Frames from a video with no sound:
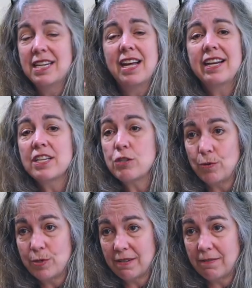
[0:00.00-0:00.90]
Not
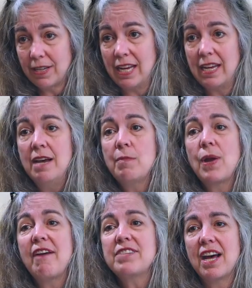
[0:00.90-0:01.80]
exclusively, but we
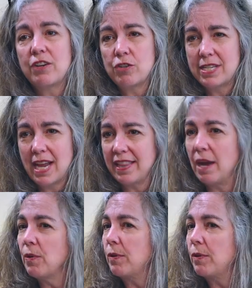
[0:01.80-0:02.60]
have to understand that.